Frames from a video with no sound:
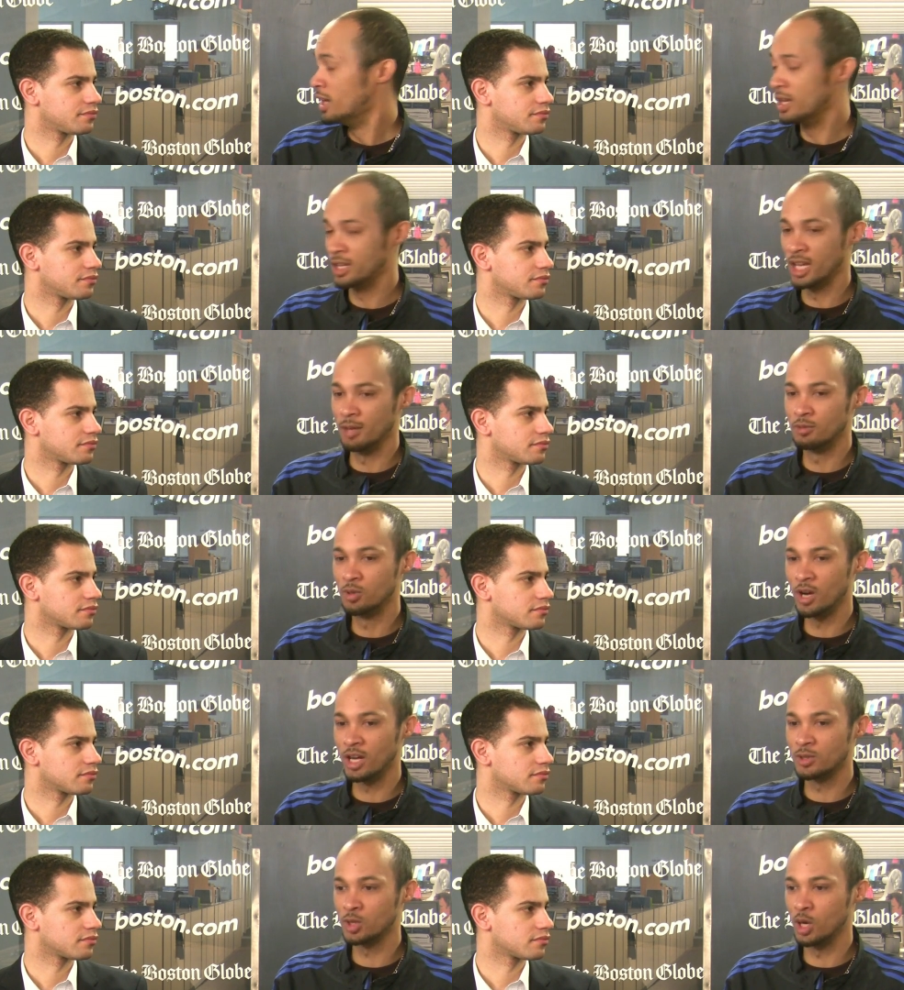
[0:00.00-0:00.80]
Speaker 1: In game
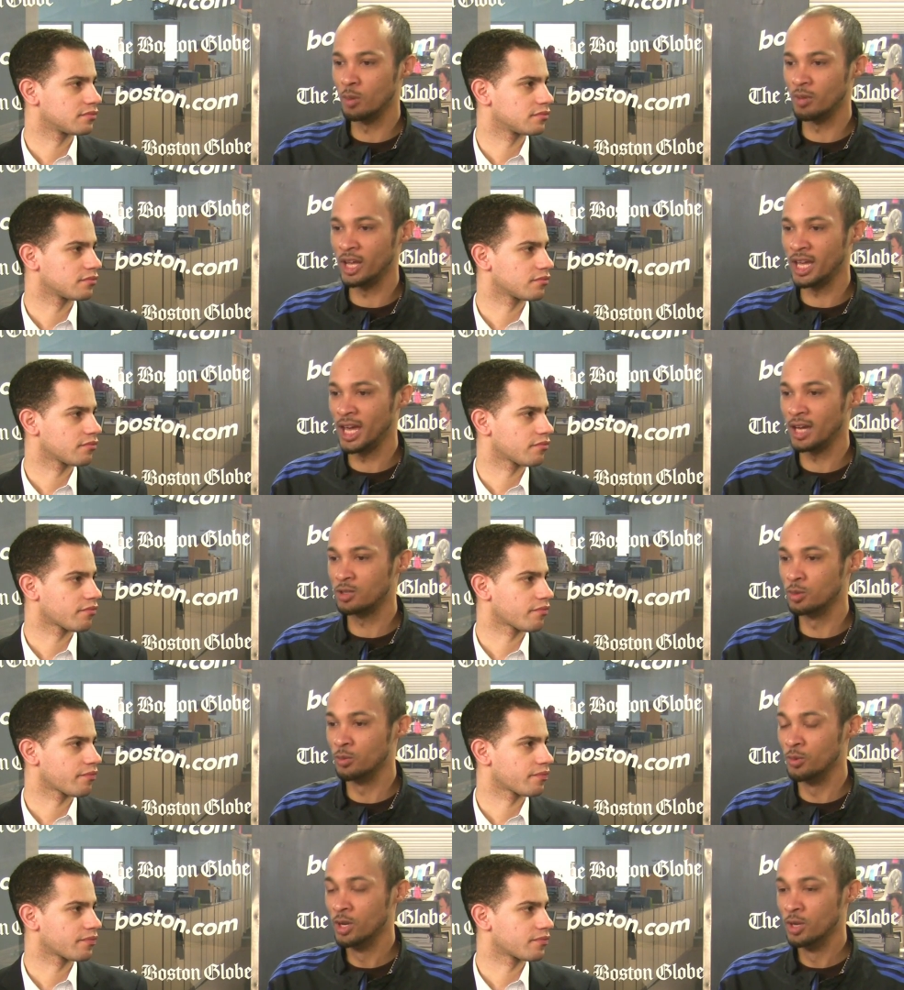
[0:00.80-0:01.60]
two, I saw him like
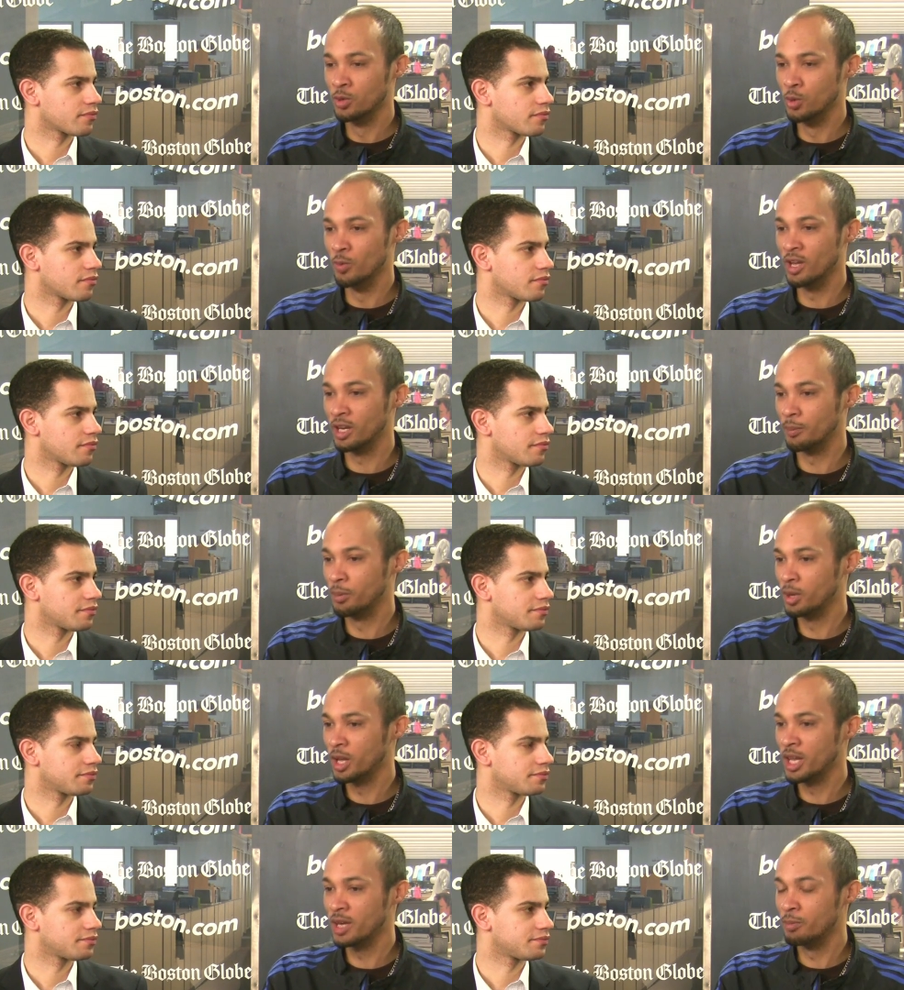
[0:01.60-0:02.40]
actually do make a
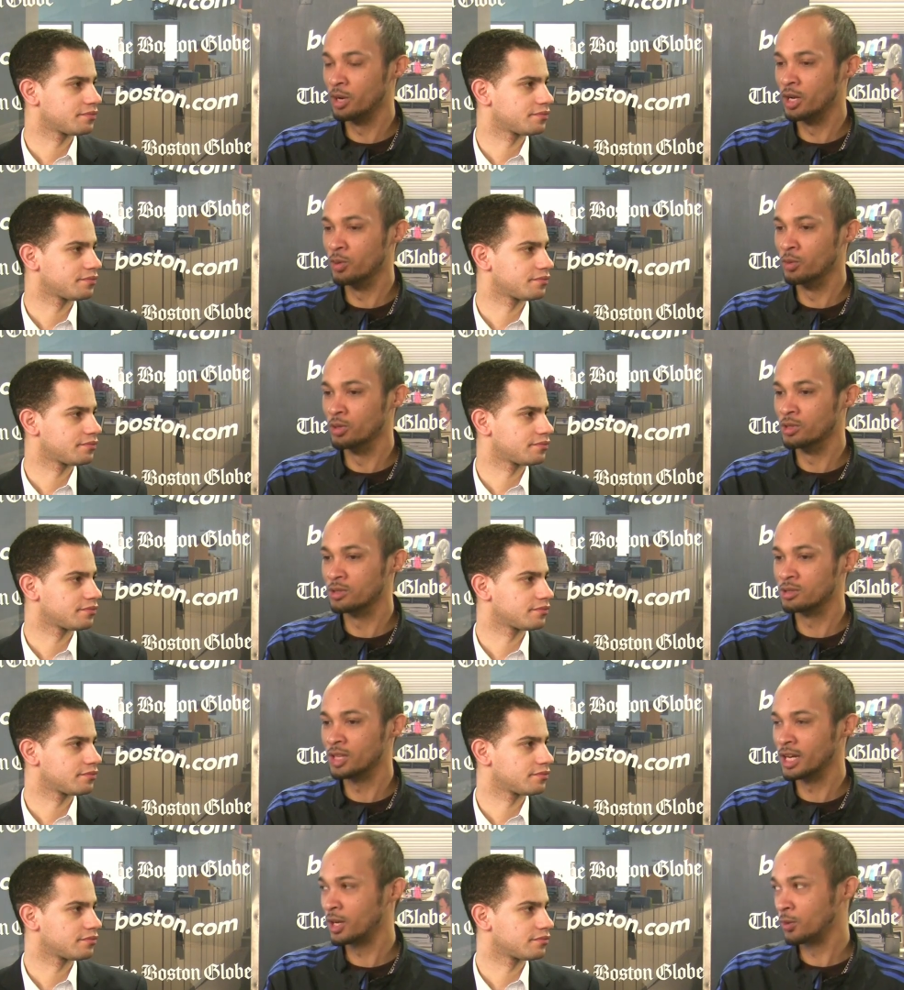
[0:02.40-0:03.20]
play, but it
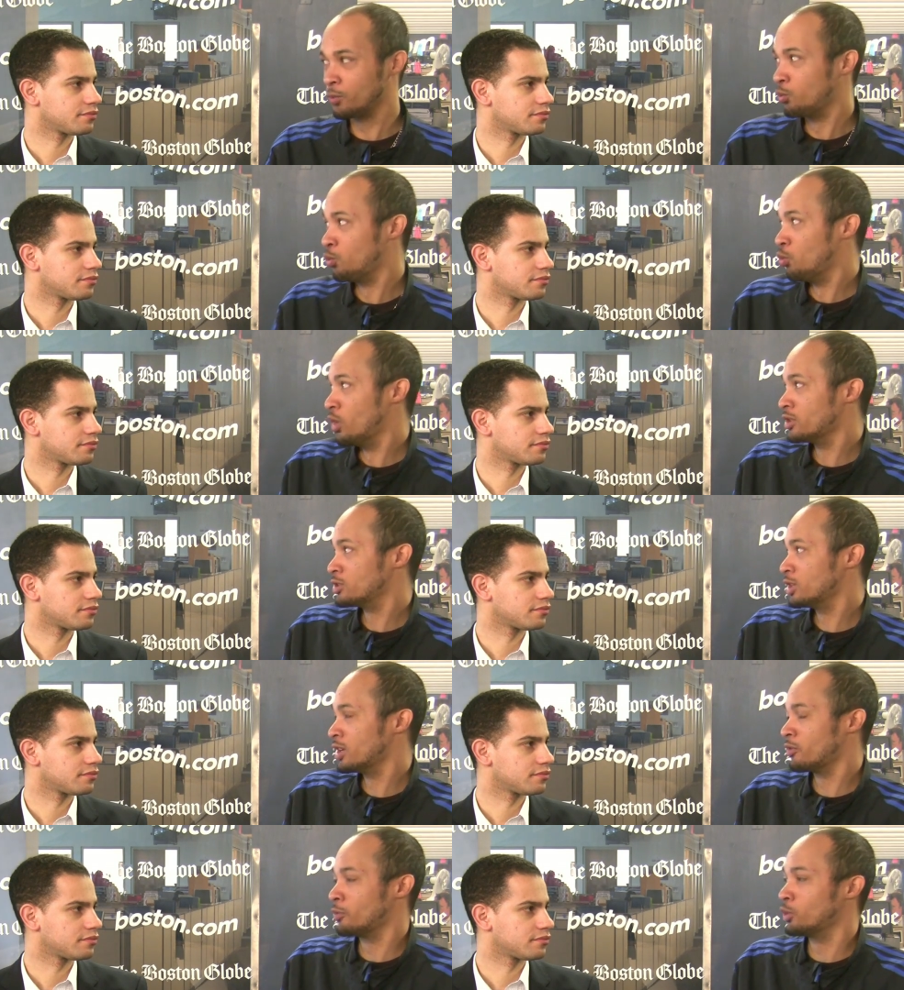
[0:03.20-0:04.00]
was like once
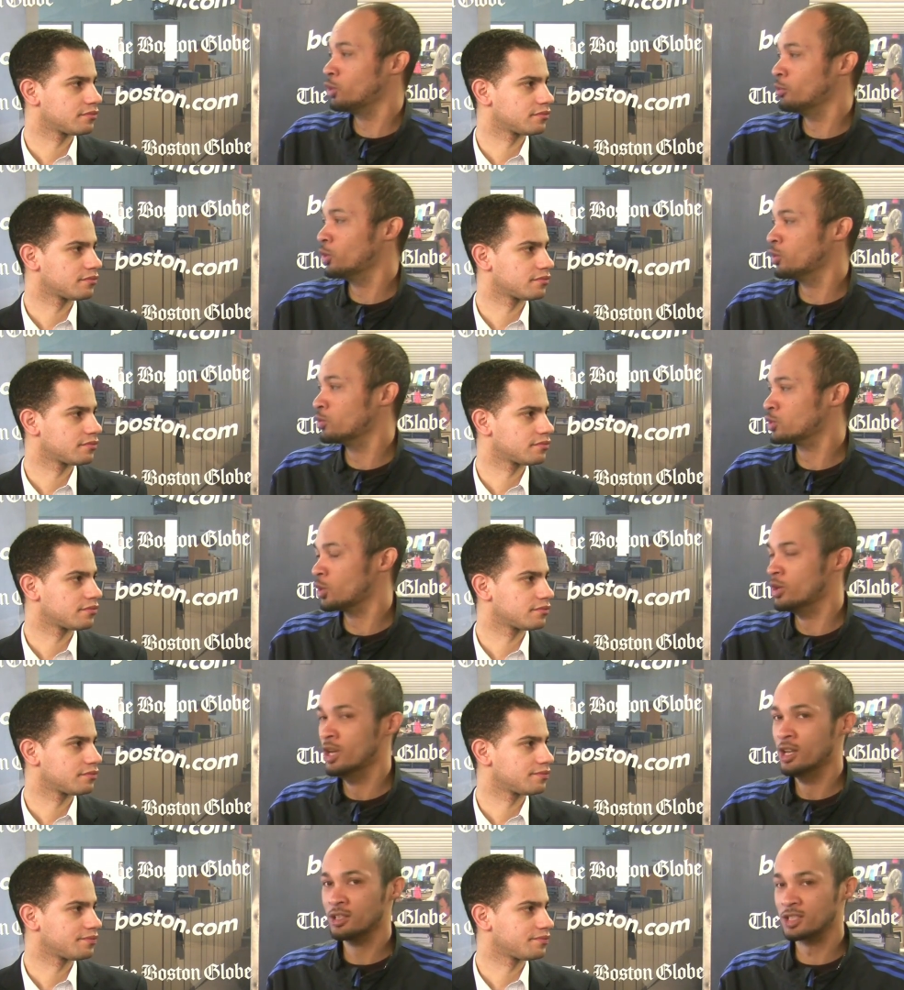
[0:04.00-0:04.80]
in every blue moon.
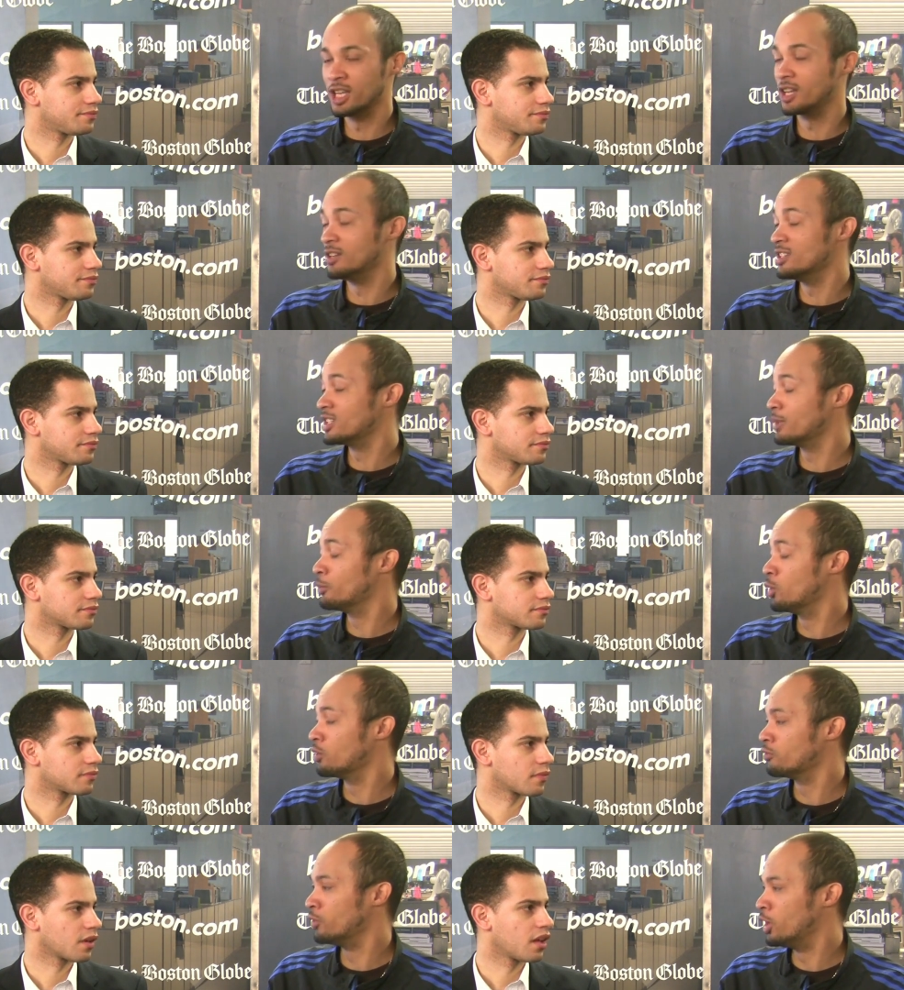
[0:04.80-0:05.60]
So Seguin needs to get
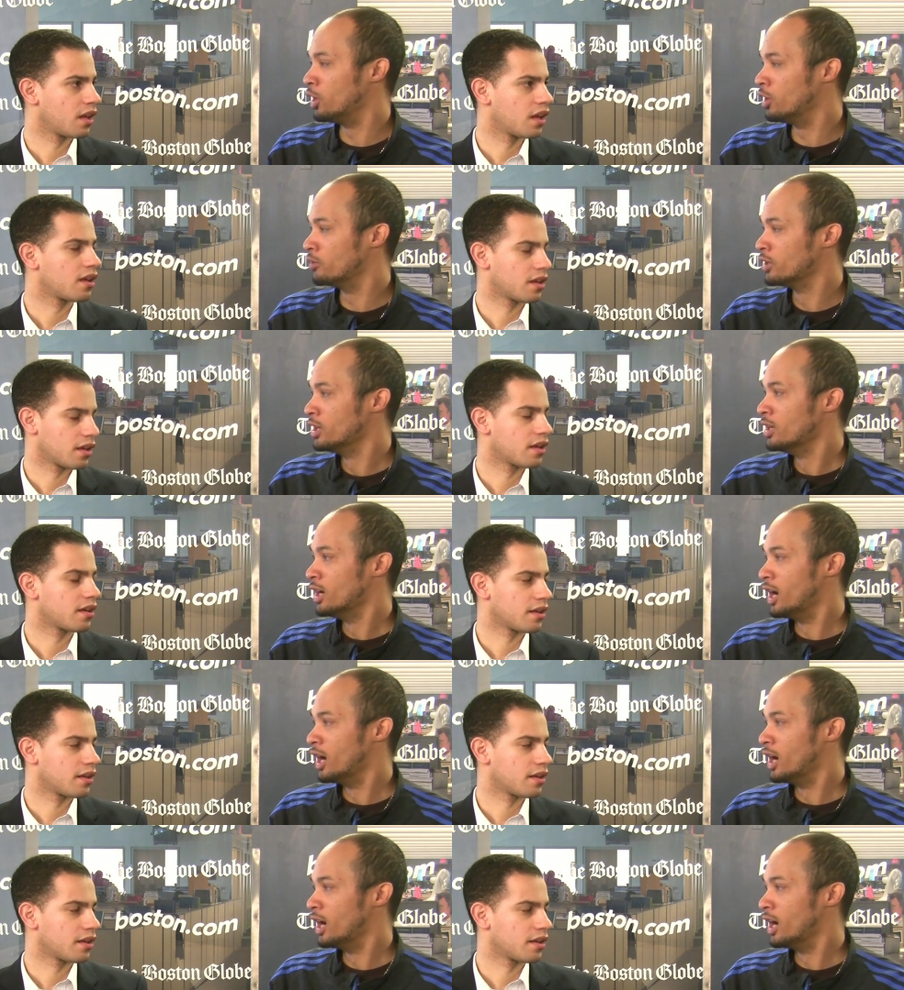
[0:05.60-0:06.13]
more involved.